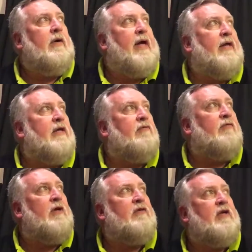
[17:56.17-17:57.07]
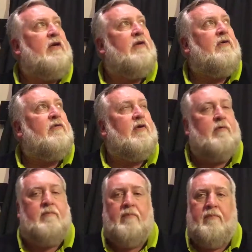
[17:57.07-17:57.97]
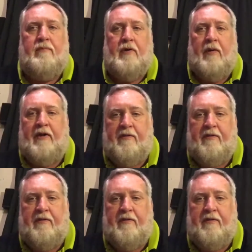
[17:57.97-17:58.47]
Alien Frontiers and any